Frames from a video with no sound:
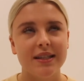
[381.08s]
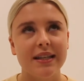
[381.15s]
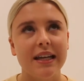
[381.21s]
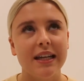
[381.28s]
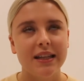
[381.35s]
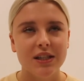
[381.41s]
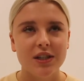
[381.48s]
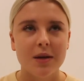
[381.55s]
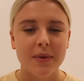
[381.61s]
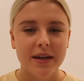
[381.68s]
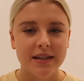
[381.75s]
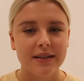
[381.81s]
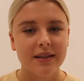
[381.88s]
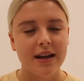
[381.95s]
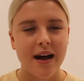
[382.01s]
English can be
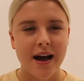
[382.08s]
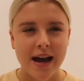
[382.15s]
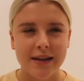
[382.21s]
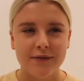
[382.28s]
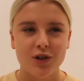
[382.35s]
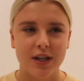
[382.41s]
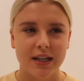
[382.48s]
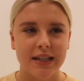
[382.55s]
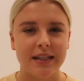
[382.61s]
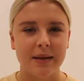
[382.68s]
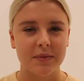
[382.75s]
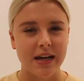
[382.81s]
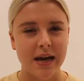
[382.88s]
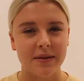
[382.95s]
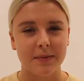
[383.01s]
kind of tricky
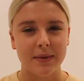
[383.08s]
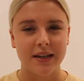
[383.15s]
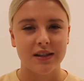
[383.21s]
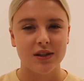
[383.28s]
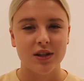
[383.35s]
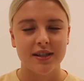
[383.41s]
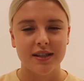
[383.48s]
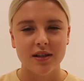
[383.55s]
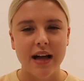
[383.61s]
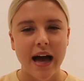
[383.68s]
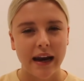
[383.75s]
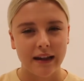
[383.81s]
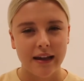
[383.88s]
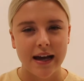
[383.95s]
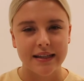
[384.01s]
sometimes because you're still
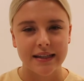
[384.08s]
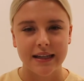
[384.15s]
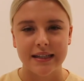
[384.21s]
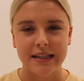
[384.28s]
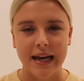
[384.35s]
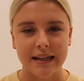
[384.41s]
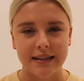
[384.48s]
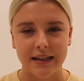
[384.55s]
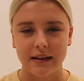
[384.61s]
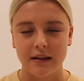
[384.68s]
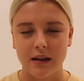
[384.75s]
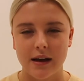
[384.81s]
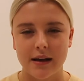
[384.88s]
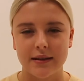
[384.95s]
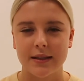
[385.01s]
analysing a text in
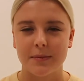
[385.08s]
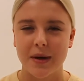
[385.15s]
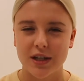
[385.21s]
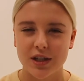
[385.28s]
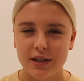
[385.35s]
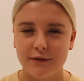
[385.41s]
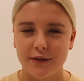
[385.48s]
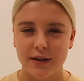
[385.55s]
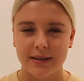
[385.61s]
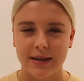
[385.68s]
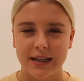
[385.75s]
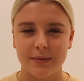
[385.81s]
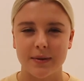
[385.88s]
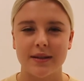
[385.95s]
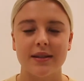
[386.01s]
class, especially for
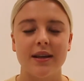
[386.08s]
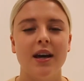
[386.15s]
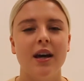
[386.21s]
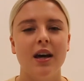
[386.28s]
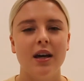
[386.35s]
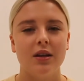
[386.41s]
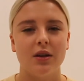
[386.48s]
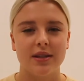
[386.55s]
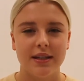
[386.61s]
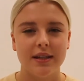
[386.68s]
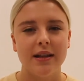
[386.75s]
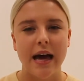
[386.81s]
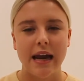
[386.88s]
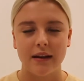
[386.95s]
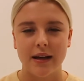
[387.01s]
assessments. You're still
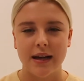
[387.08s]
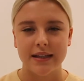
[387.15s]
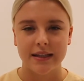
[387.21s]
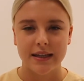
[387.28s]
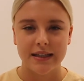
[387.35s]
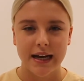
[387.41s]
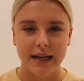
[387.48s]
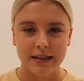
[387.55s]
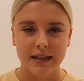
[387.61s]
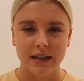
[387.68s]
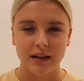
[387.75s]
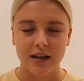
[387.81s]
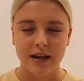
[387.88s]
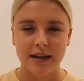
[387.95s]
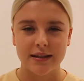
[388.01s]
analysing a text in
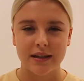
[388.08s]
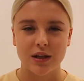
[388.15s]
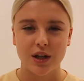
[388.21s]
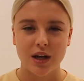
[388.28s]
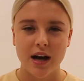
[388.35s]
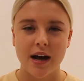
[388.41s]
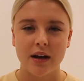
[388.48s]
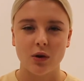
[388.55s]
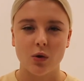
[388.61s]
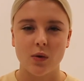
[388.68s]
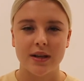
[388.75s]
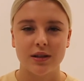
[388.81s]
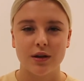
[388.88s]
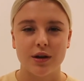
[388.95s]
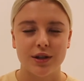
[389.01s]
class and you can't
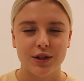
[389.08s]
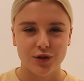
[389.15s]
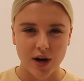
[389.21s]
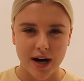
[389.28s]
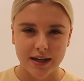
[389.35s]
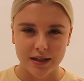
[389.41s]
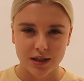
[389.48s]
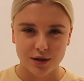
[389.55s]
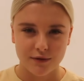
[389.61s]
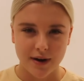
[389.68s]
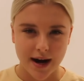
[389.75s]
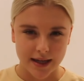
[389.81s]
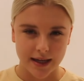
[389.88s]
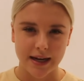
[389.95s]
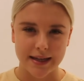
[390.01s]
always go straight into
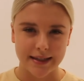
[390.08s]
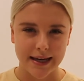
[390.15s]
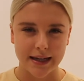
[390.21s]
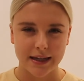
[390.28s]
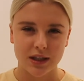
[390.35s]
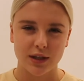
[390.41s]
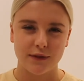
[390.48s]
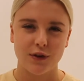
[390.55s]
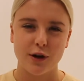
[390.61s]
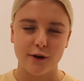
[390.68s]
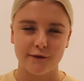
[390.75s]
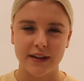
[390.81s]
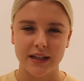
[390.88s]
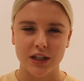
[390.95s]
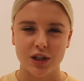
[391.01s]
writing an essay because you've not
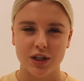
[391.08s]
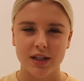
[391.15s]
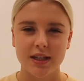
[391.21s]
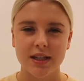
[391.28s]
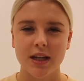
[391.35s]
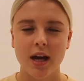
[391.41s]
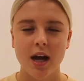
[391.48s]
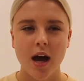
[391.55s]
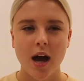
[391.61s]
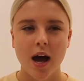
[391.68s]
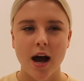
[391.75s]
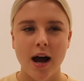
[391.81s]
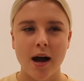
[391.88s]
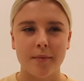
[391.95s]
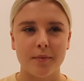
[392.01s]
finished it.
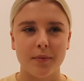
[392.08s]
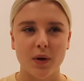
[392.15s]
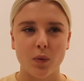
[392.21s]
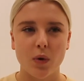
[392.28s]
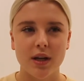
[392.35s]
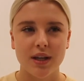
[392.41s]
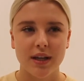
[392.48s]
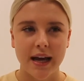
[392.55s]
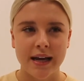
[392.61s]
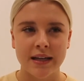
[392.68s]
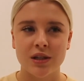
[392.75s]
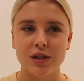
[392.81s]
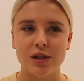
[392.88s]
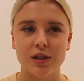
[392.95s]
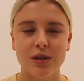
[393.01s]
But what you can
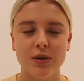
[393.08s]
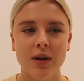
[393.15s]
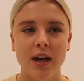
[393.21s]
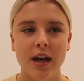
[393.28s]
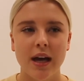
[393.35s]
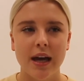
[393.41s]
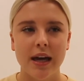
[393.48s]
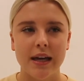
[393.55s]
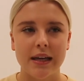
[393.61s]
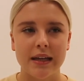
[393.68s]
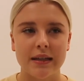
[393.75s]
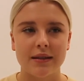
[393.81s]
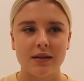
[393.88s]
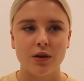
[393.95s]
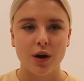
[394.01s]
do
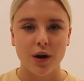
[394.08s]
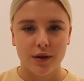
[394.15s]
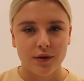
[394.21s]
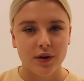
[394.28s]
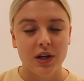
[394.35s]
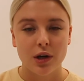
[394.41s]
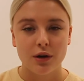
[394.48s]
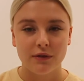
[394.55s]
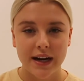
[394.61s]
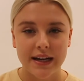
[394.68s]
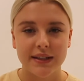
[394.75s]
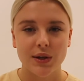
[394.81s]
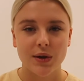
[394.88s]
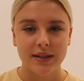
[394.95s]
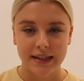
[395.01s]
is go through your
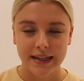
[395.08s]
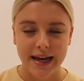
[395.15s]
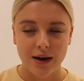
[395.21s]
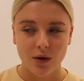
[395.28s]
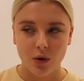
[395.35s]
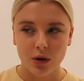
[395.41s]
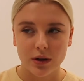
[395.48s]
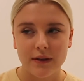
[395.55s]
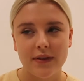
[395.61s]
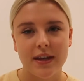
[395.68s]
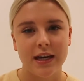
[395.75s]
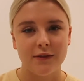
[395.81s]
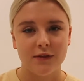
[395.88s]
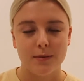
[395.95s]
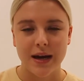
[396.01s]
resource and get all of the
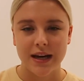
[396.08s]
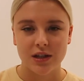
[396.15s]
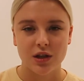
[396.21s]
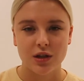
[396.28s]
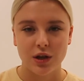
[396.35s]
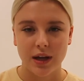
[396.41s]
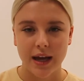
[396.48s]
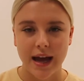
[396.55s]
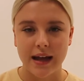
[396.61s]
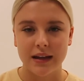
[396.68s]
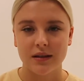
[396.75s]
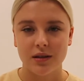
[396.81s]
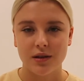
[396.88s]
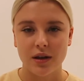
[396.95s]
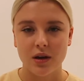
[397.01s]
information you can,
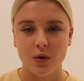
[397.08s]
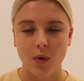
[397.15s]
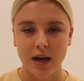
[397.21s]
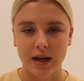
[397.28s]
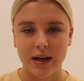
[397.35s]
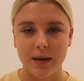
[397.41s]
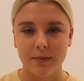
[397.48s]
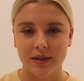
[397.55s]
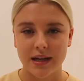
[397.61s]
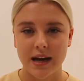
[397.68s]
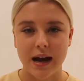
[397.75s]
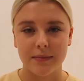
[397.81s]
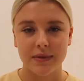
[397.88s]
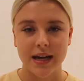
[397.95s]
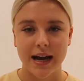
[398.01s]
so that when it comes
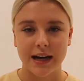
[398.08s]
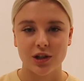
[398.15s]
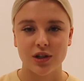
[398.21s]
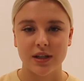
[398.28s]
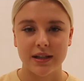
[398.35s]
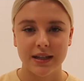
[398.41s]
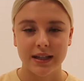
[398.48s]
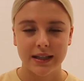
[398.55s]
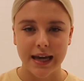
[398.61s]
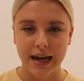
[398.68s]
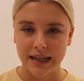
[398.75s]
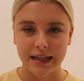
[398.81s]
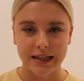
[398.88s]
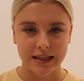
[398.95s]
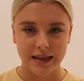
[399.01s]
time to actually
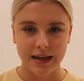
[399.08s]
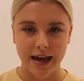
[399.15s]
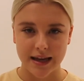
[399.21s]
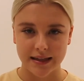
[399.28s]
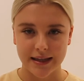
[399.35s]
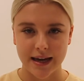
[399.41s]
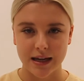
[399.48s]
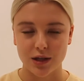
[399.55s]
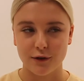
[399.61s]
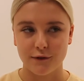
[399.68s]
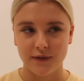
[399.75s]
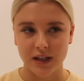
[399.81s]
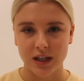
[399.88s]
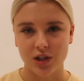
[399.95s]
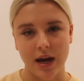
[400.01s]
getting into the essay and you've
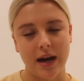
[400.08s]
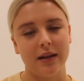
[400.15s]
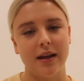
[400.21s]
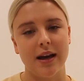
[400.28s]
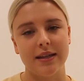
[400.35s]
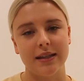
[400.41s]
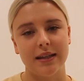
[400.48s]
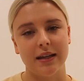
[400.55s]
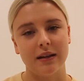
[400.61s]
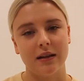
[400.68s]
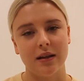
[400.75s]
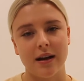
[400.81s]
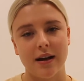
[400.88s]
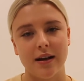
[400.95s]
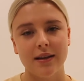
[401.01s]
finished analysing it in
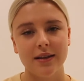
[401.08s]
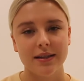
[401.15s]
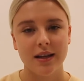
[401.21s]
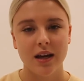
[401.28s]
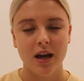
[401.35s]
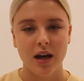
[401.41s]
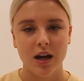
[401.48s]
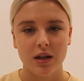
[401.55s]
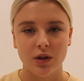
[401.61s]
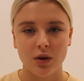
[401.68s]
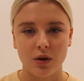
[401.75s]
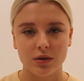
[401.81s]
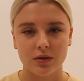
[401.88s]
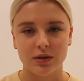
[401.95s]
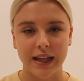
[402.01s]
class,
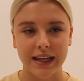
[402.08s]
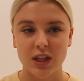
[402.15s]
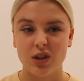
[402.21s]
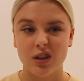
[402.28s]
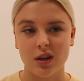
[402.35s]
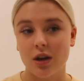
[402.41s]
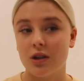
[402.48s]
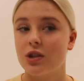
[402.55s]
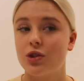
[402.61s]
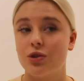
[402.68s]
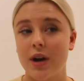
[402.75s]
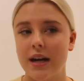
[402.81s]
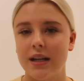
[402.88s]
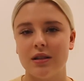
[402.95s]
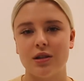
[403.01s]
you can go
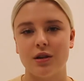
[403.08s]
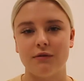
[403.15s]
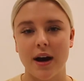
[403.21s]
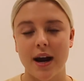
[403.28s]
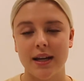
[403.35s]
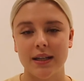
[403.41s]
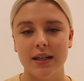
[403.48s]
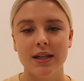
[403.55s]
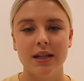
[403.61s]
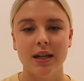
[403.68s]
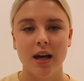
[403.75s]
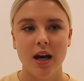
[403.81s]
straight into writing it.